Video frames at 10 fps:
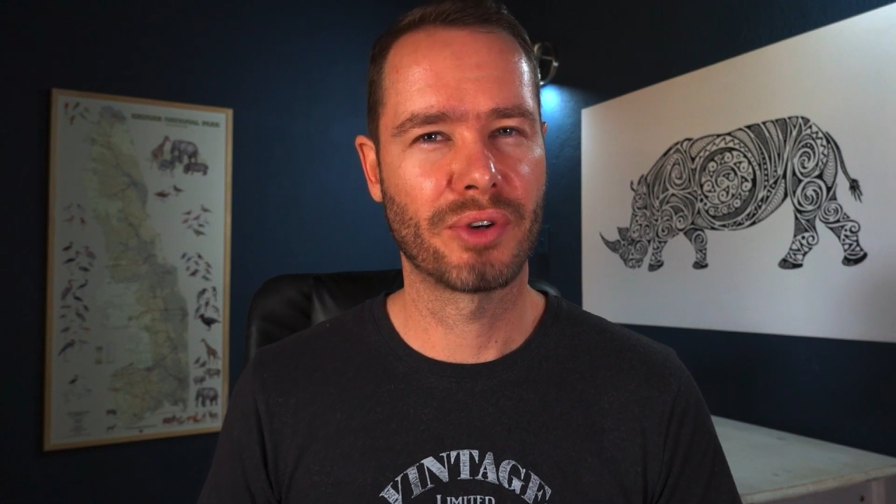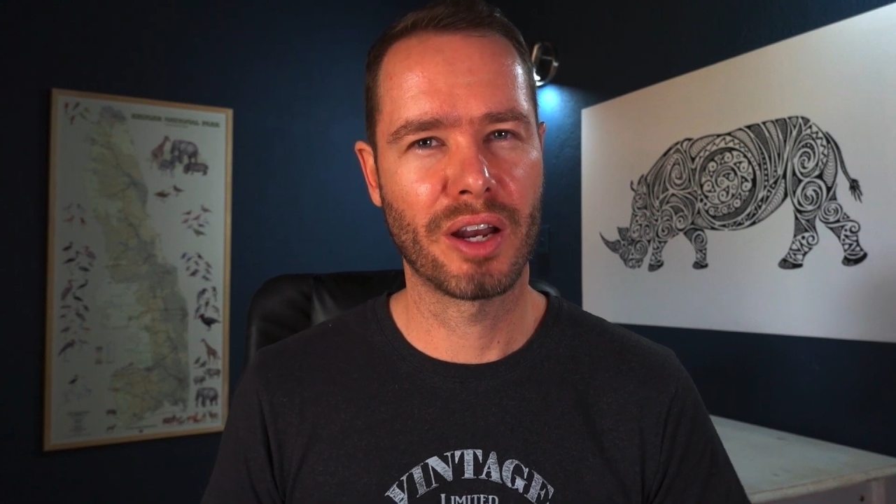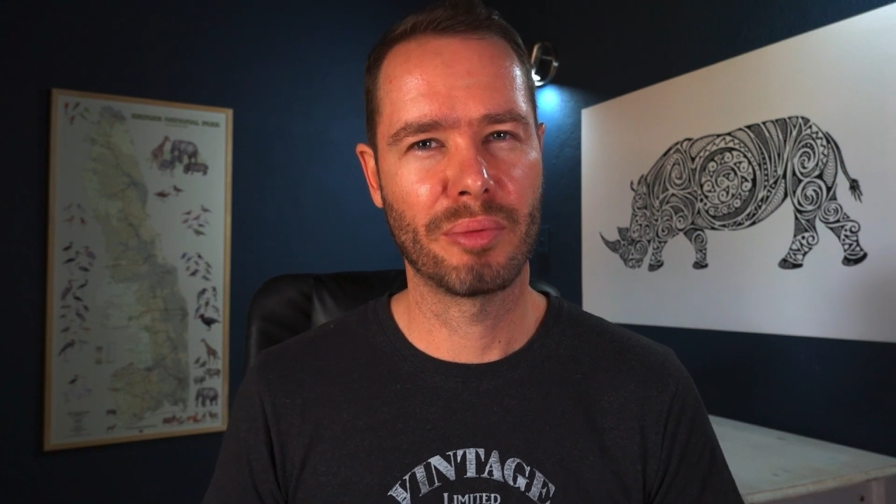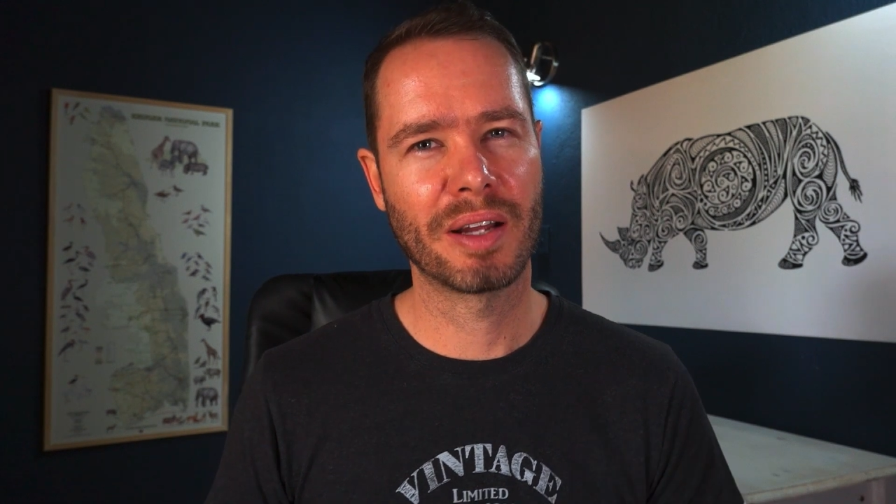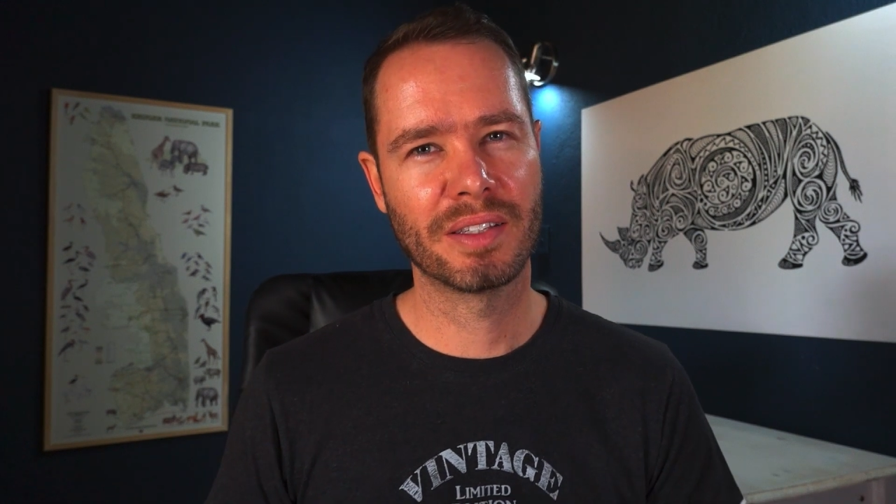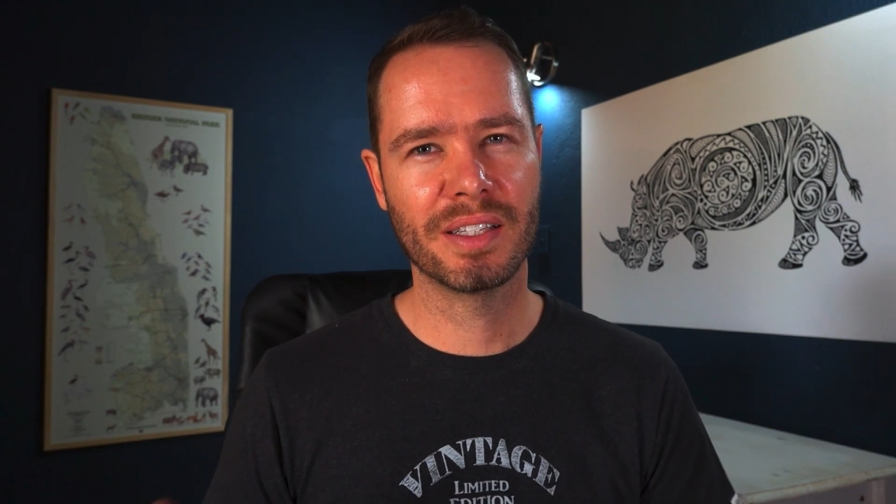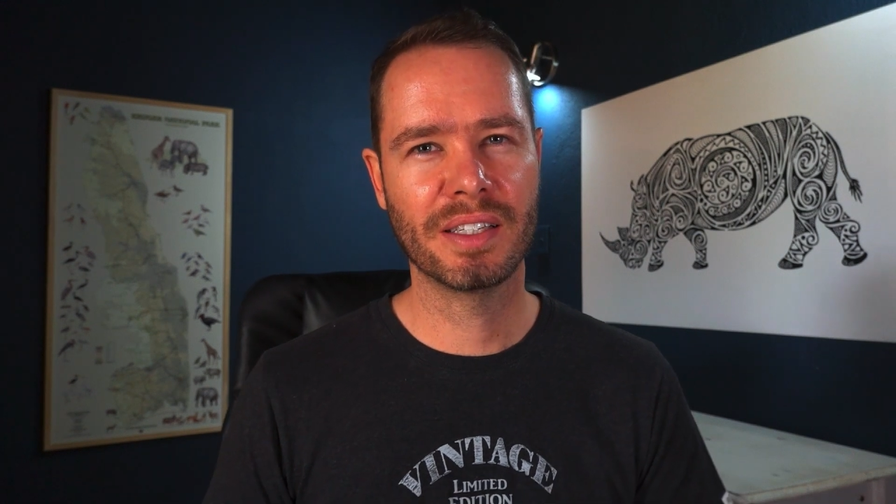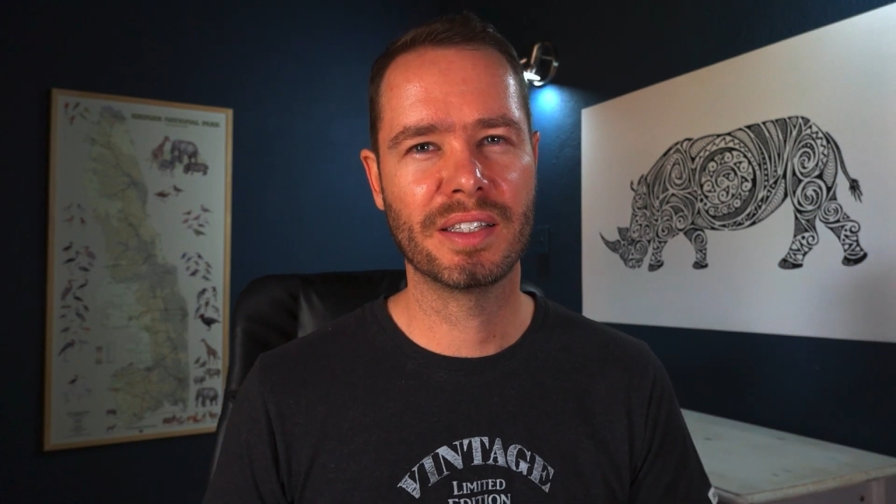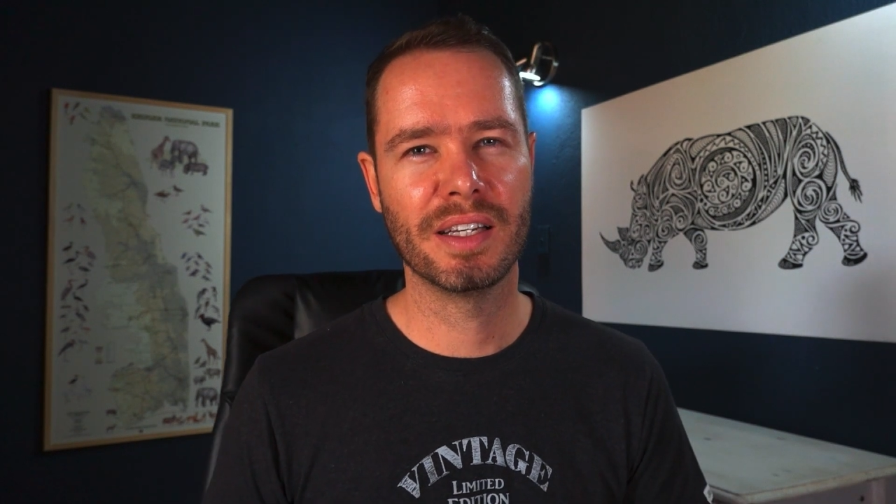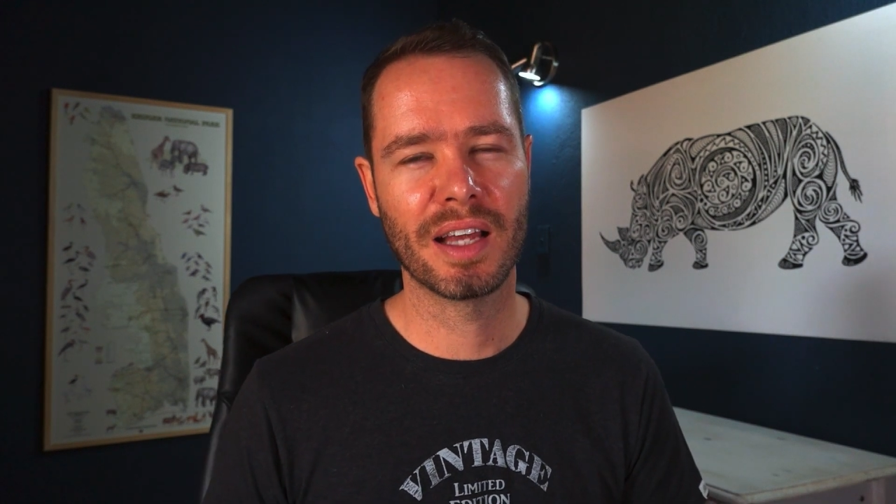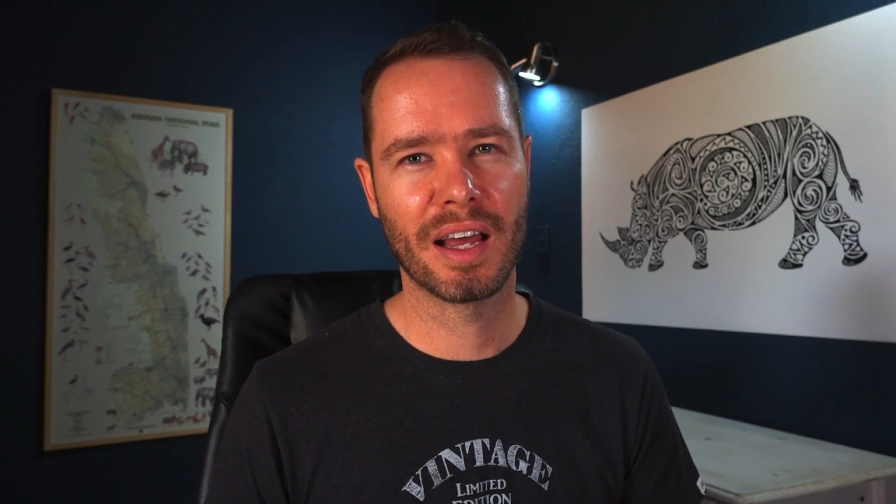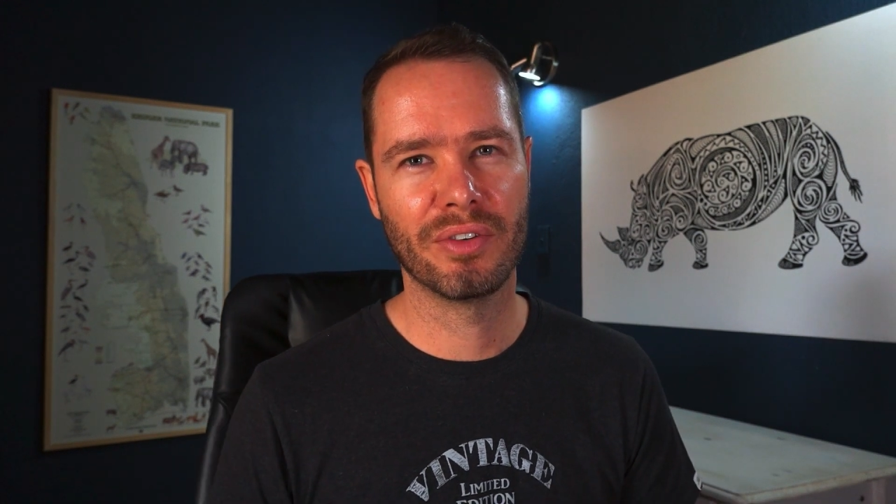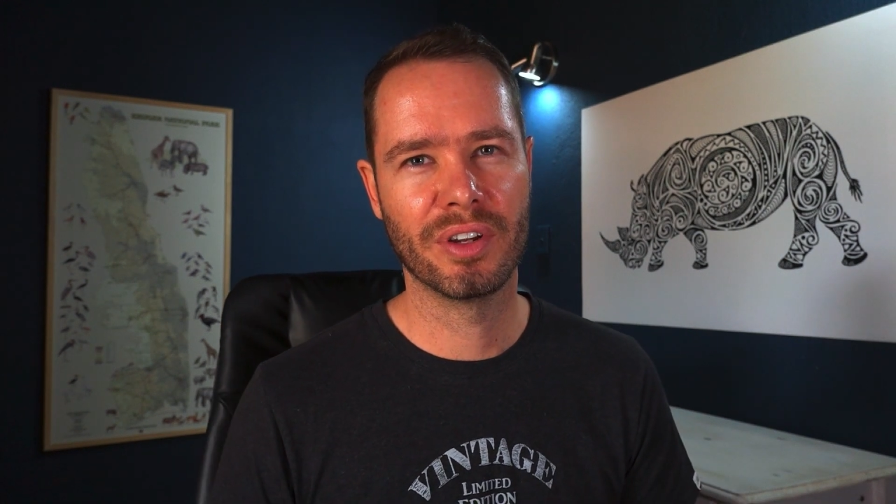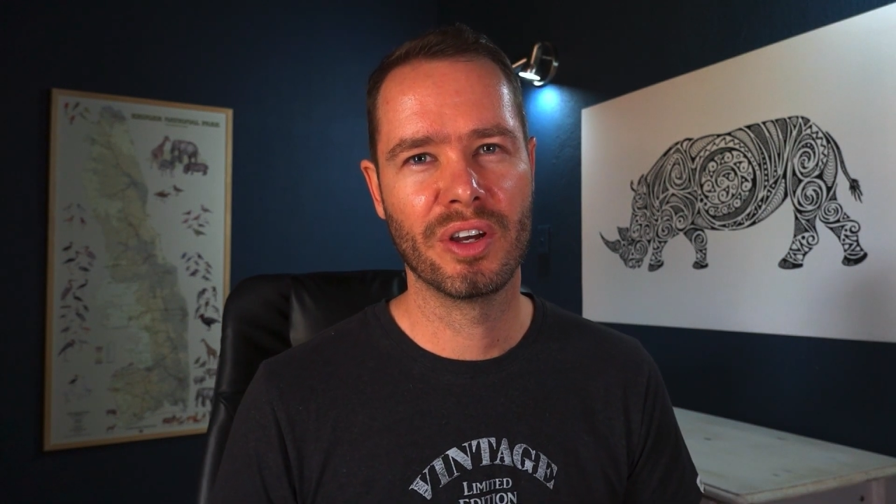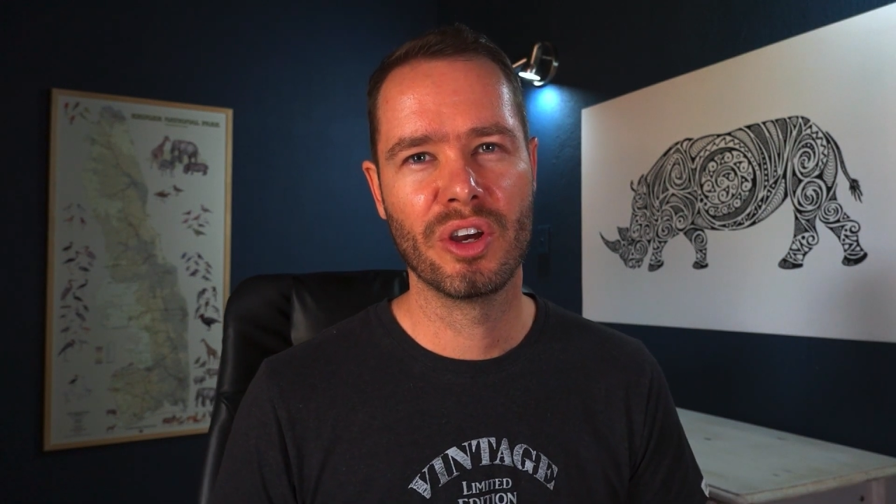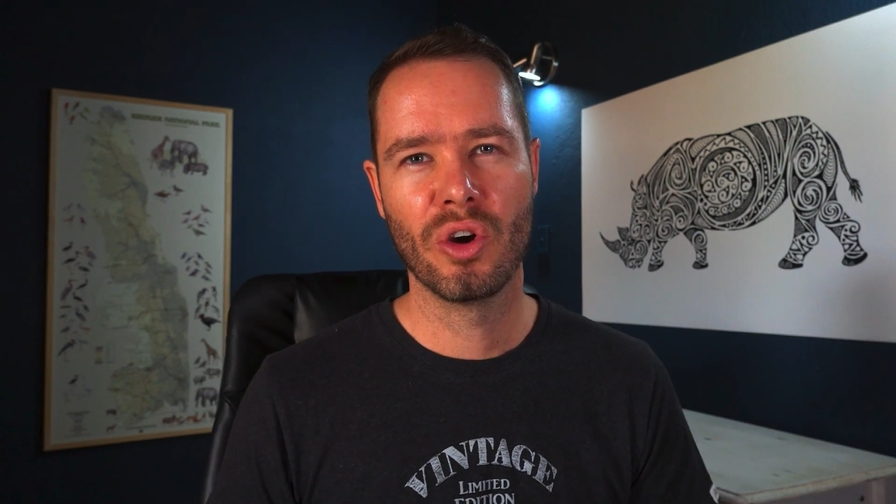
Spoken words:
around about 1600